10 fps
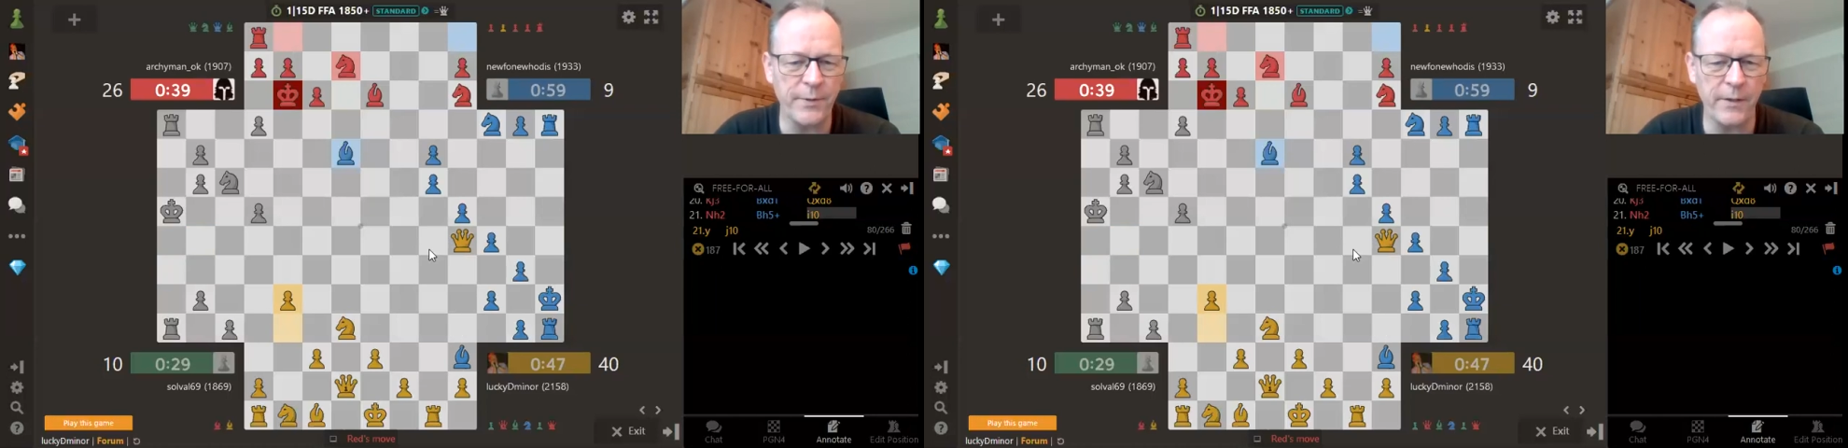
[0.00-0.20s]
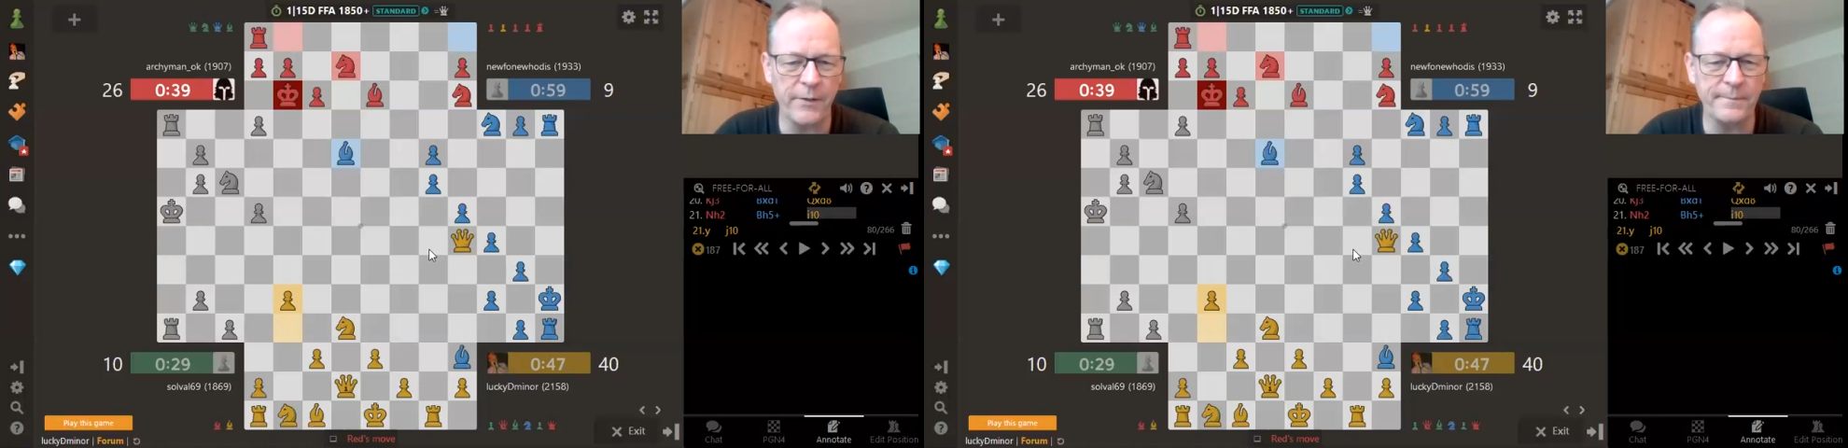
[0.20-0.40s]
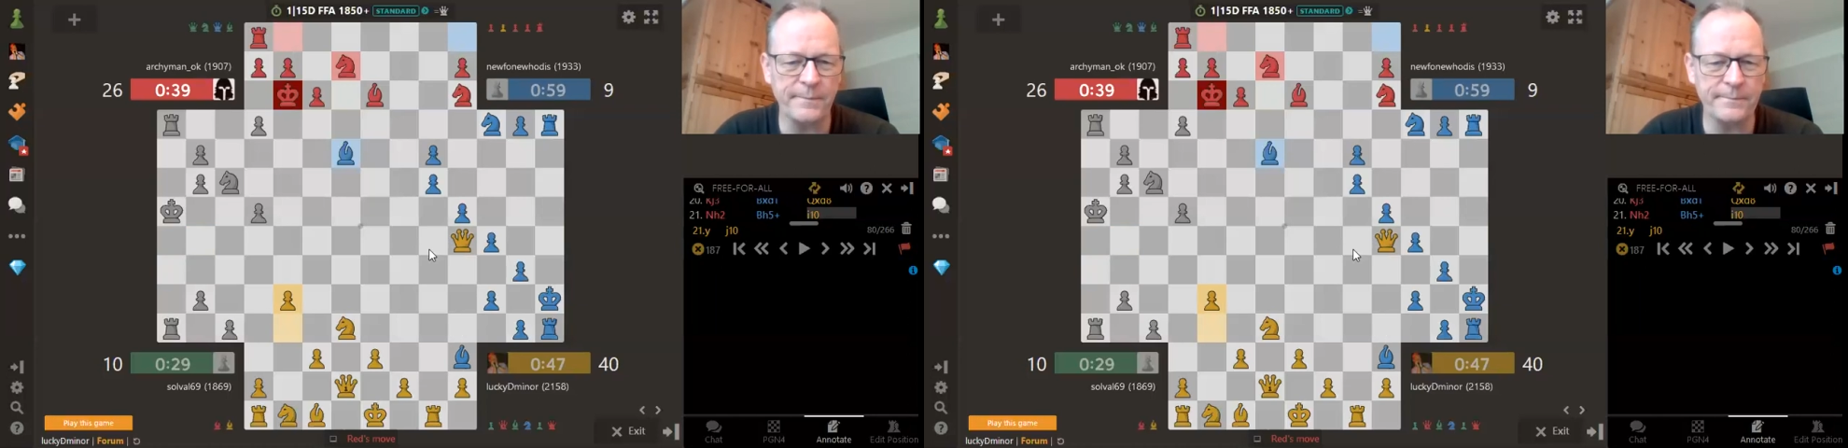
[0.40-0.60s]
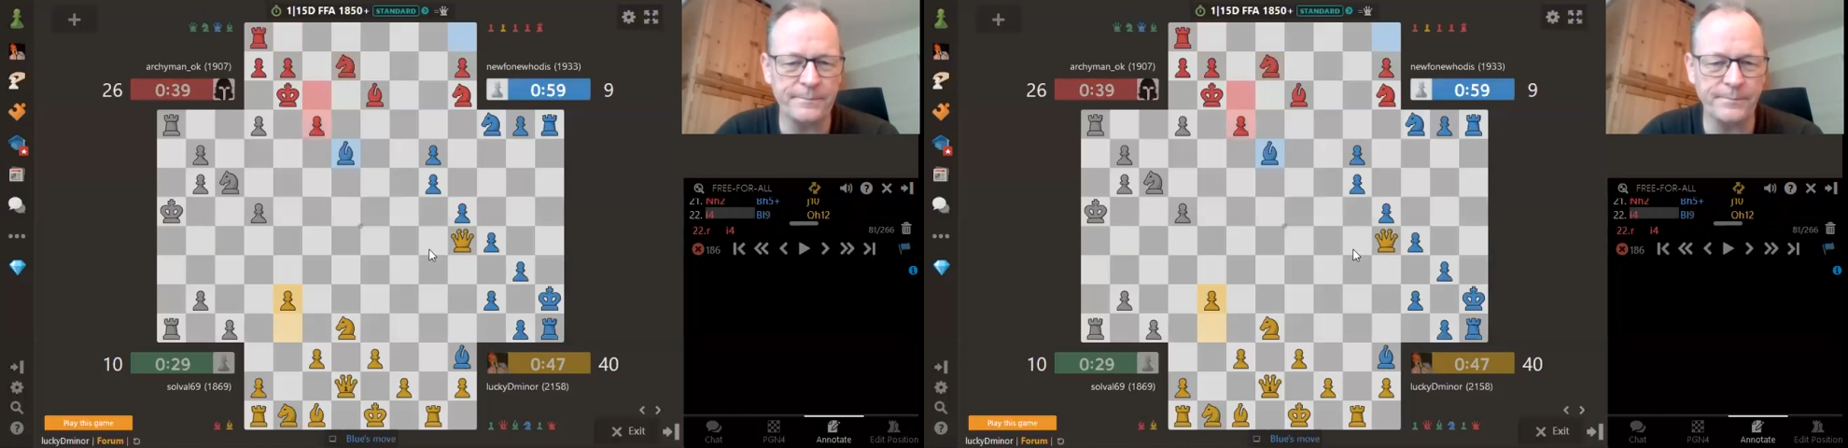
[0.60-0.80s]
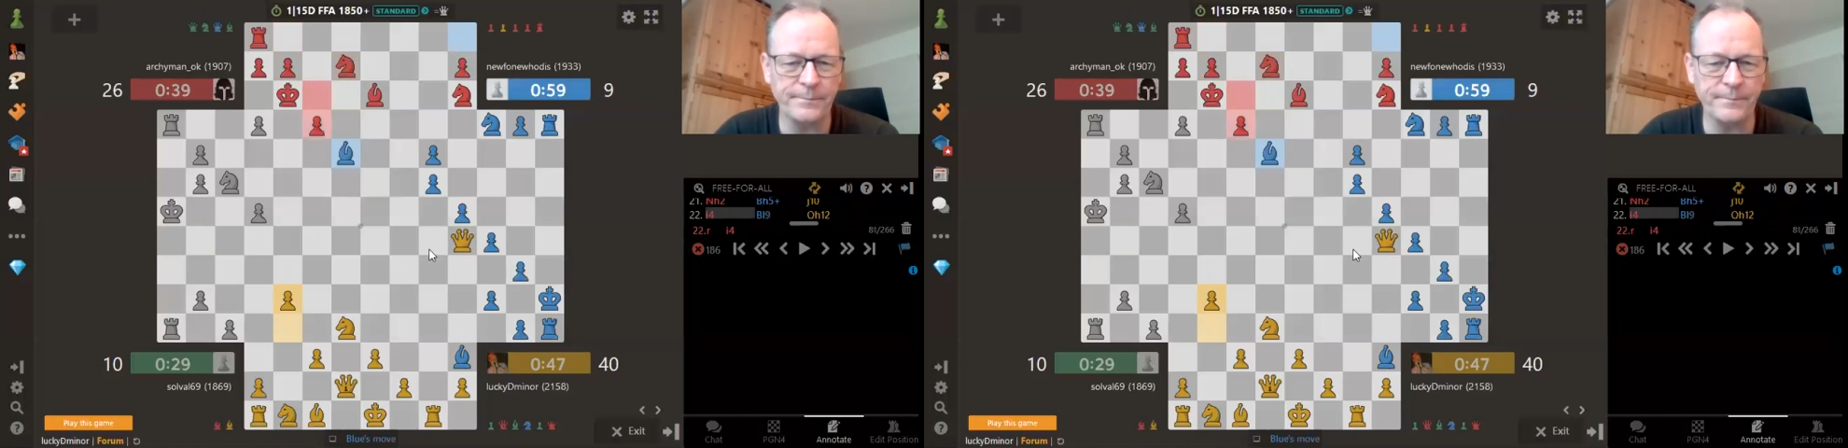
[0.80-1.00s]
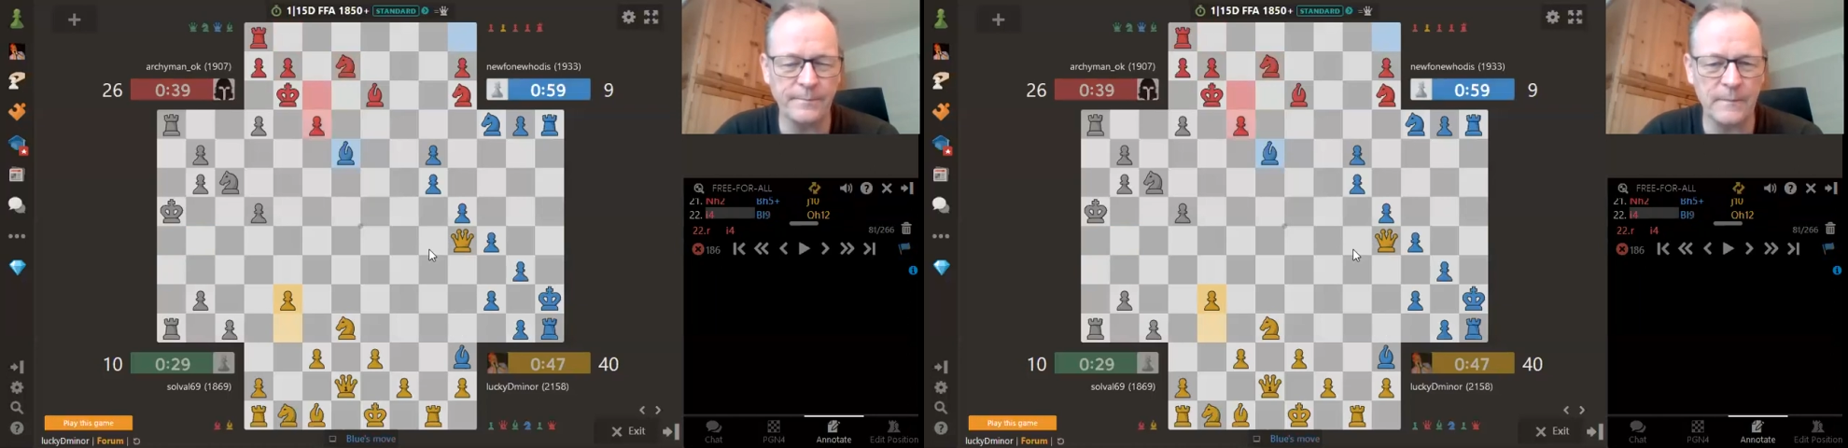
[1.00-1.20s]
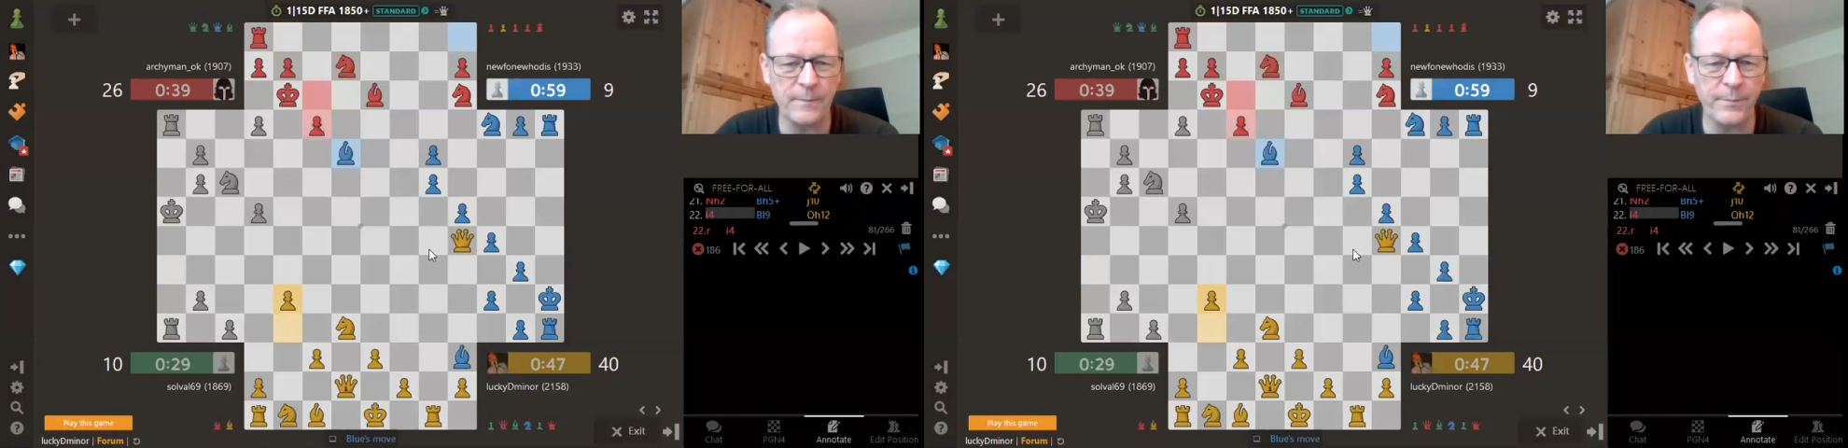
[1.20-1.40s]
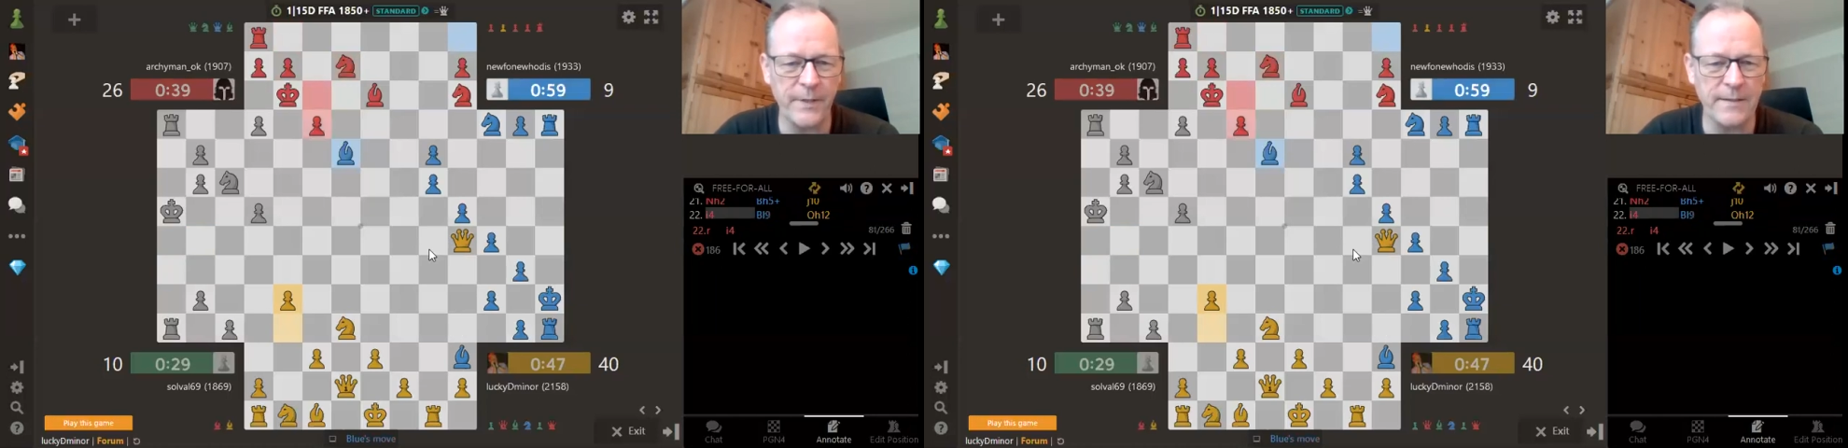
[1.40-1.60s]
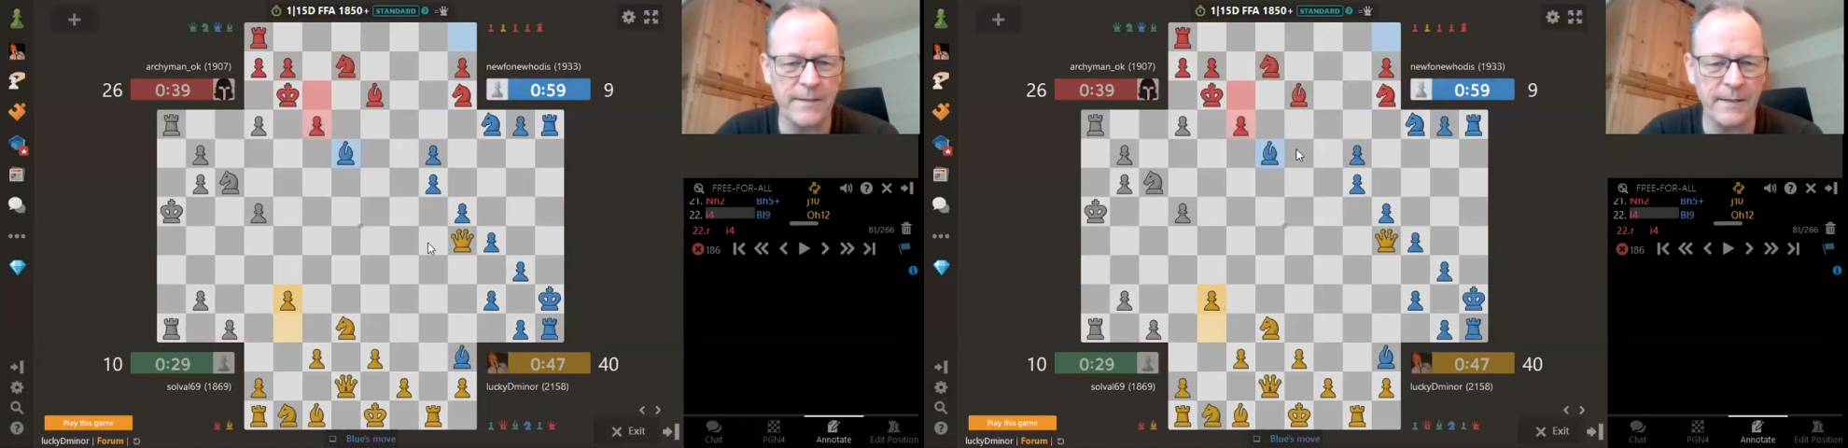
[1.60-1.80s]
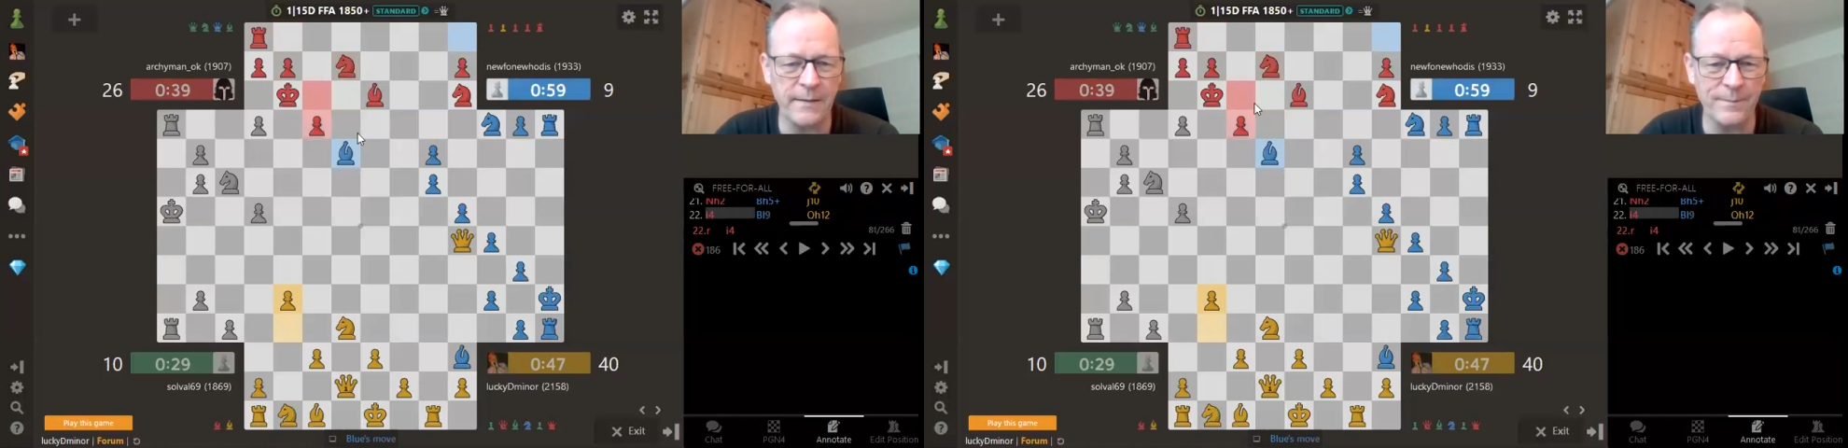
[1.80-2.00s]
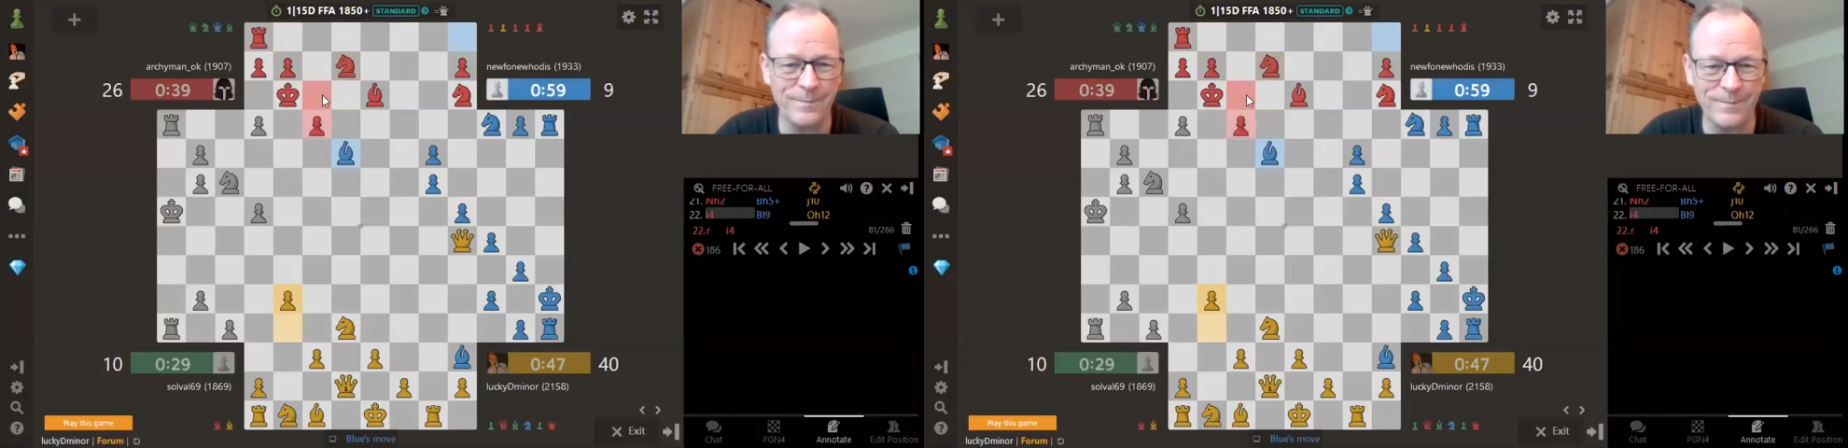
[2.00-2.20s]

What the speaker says: here, but I didn't.